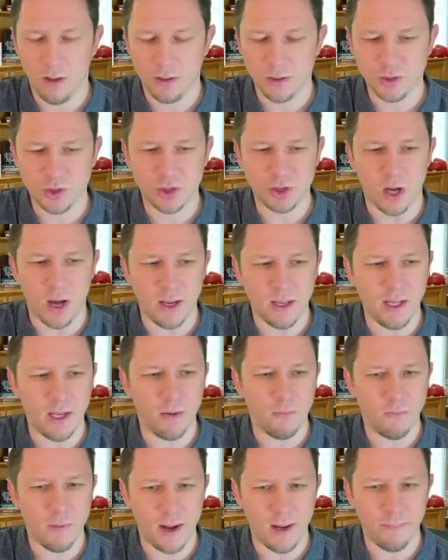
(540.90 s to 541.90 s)
Saudi
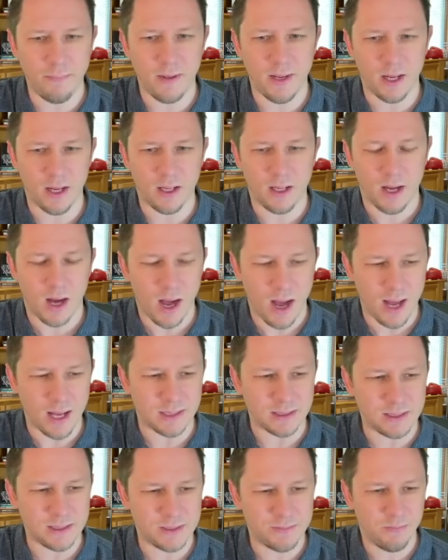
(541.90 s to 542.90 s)
Arabia
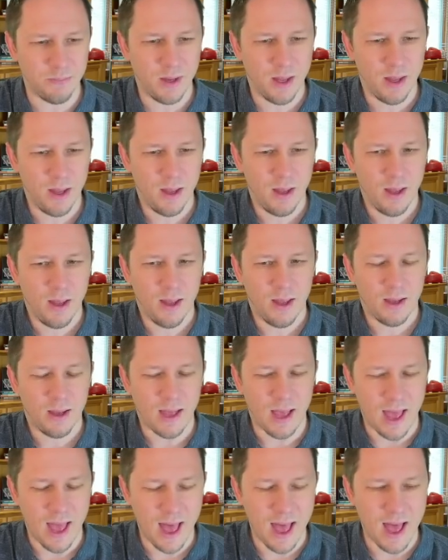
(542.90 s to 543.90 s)
cuts
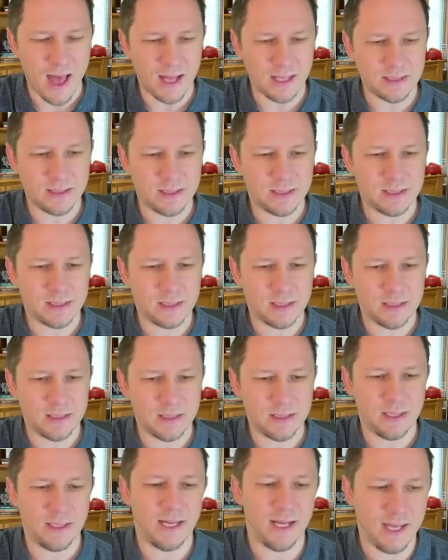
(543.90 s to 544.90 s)
has
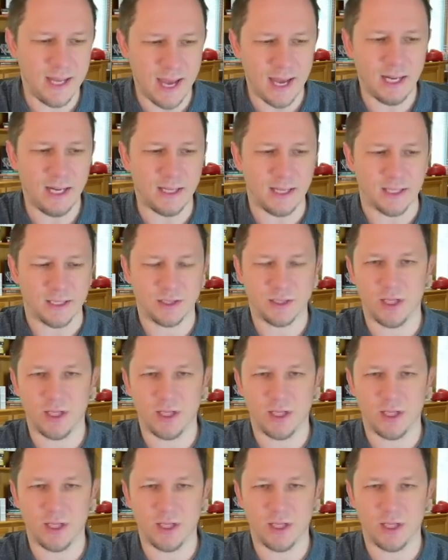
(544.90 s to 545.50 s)
negated this.